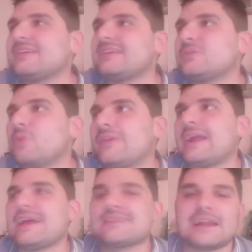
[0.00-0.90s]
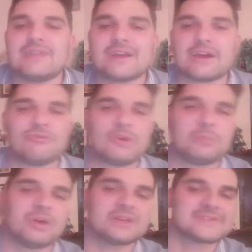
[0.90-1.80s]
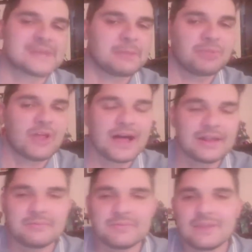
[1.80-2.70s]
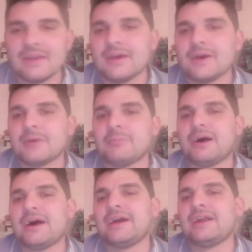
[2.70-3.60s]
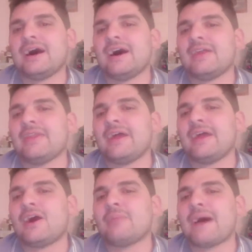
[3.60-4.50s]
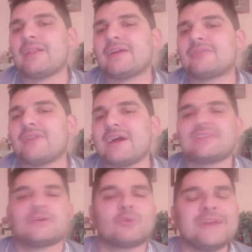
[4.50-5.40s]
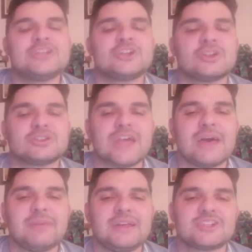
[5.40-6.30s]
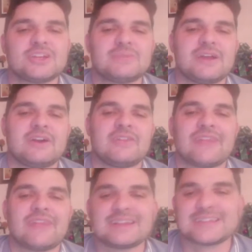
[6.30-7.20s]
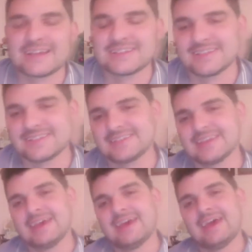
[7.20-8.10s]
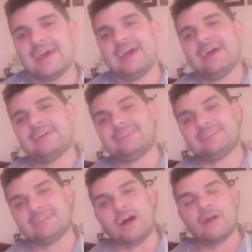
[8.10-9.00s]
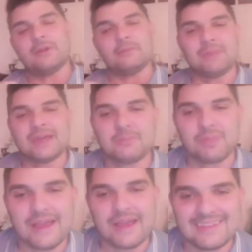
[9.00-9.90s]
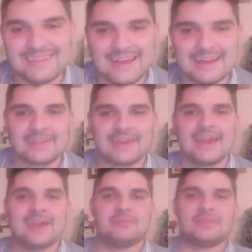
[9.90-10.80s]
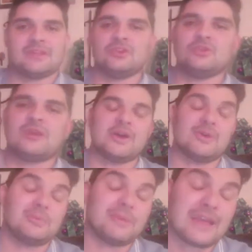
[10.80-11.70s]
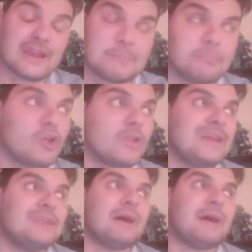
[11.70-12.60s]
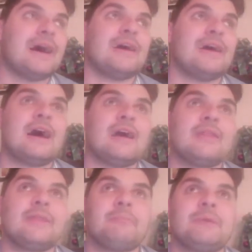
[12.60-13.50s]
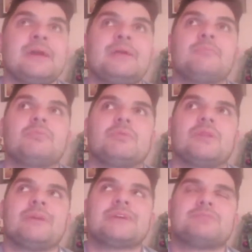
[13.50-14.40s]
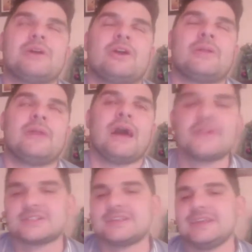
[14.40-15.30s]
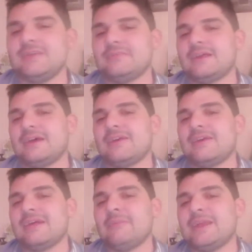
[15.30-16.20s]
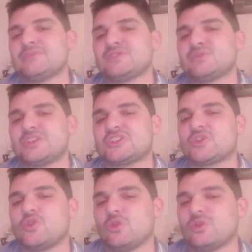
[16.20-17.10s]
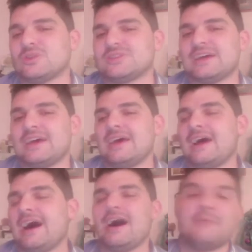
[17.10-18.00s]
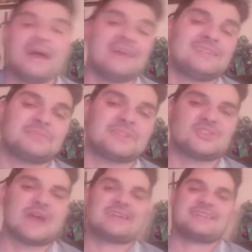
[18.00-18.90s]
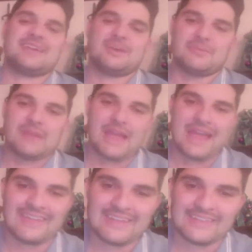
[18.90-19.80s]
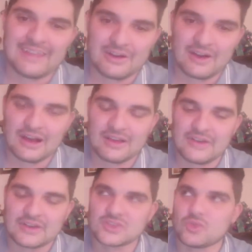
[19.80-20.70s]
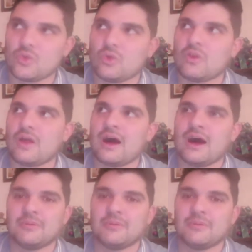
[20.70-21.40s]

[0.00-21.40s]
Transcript: one that has kind of like a football subplot, but they are battling for like the regional championship there in like Texas, And on the big play at the end of the game, the new guy been getting bullied by the best player on the other team that made him switch schools ends up distracting him, and then their school